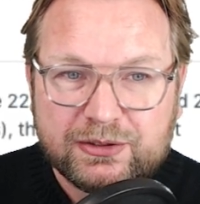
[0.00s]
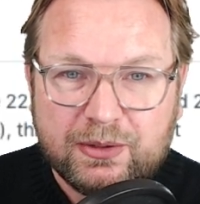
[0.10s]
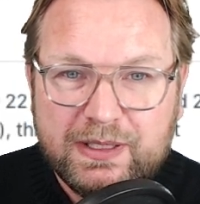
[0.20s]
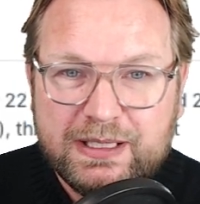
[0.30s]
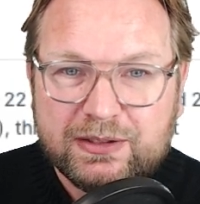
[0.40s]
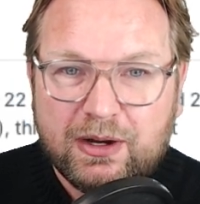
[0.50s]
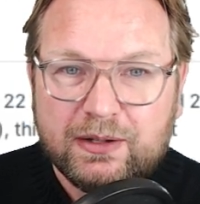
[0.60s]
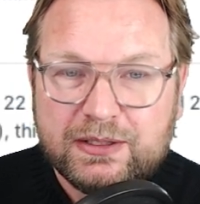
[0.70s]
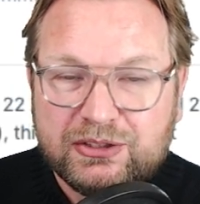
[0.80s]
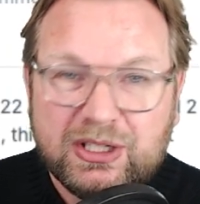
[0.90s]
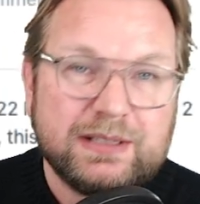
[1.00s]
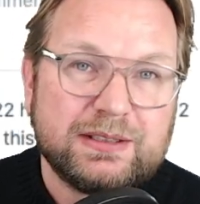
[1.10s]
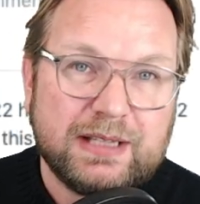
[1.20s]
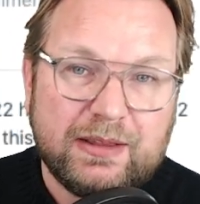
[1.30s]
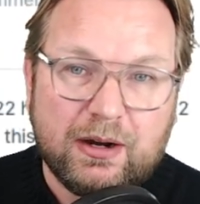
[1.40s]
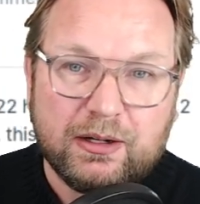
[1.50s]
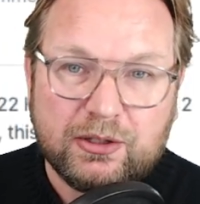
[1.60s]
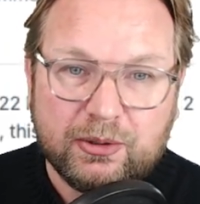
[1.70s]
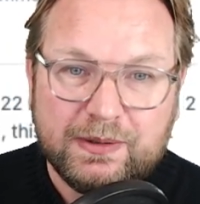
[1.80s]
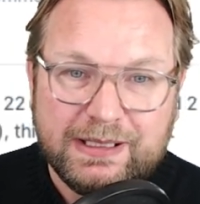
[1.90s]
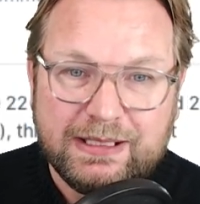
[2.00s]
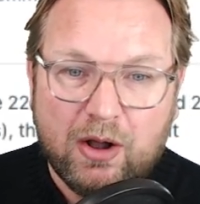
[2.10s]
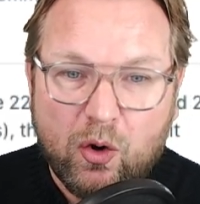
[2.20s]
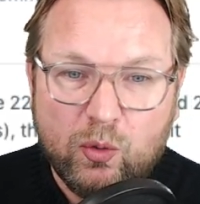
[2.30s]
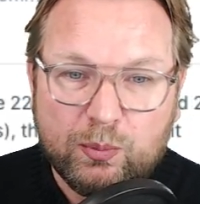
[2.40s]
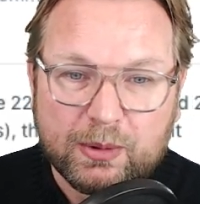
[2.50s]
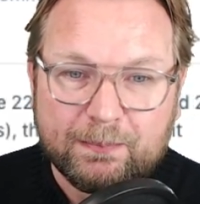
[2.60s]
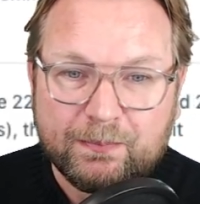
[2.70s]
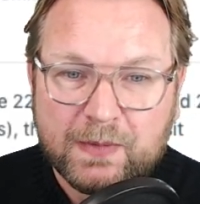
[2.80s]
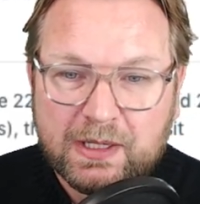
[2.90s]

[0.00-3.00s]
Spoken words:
So these are the chats that are currently open.